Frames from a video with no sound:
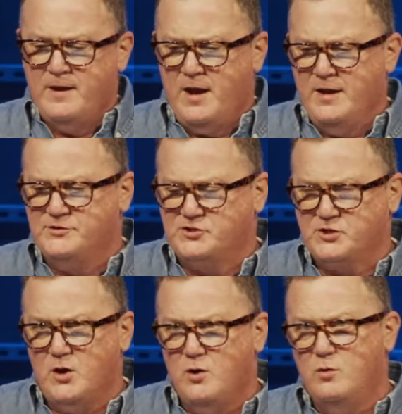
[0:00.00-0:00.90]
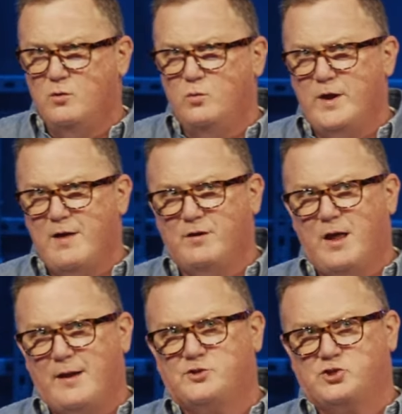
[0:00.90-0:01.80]
And so we have a
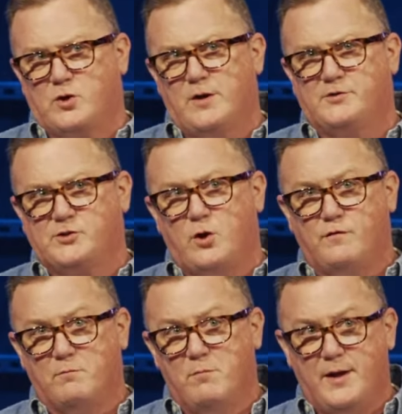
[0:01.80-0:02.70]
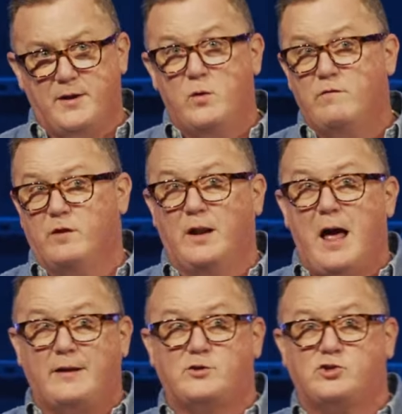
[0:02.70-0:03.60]
lot of stress over money. We have a
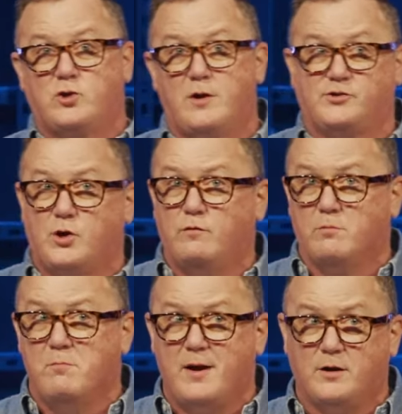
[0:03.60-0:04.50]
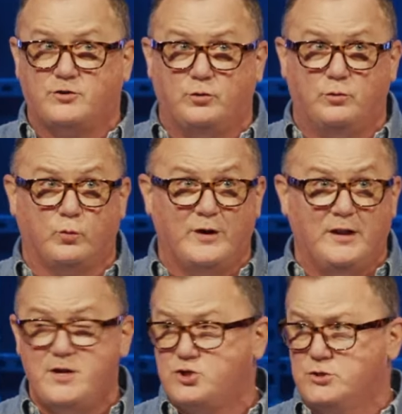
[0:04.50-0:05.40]
lot of stress over marital
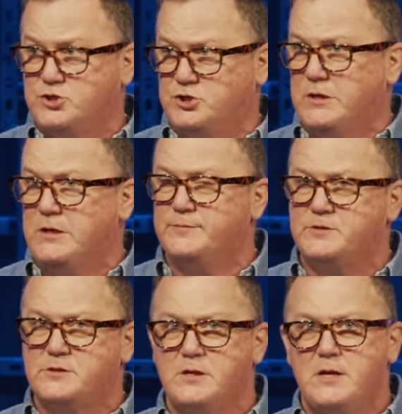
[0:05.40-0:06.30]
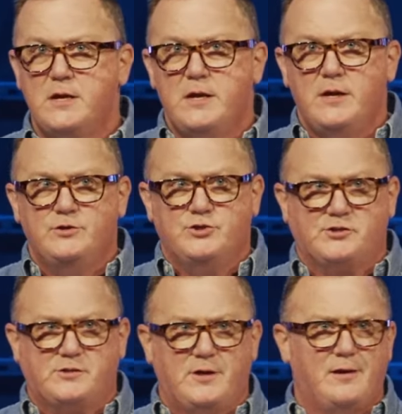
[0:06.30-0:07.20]
relationships.
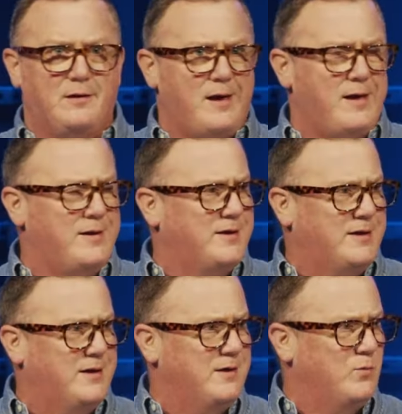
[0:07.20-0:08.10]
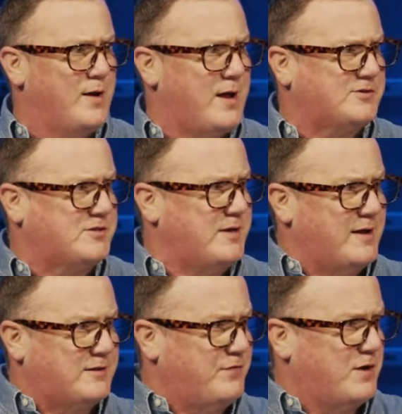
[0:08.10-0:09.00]
Just again, what I said
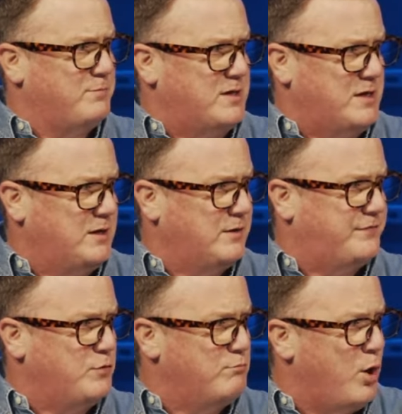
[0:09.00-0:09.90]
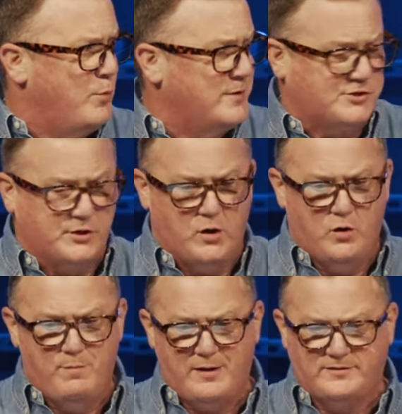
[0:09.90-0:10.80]
at the very beginning a few moments ago
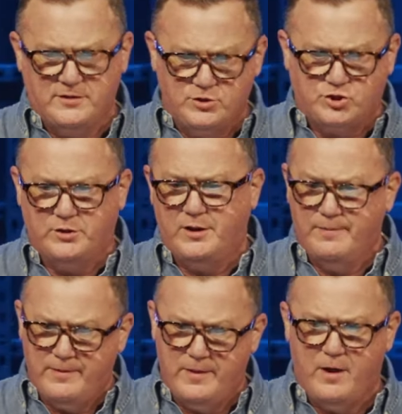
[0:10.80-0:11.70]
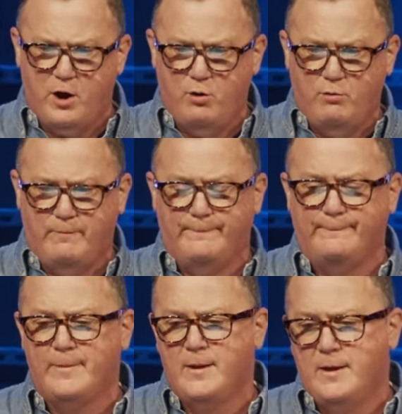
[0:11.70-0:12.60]
about tension in the home
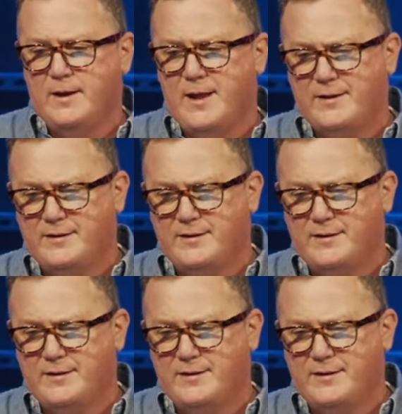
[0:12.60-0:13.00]
and how to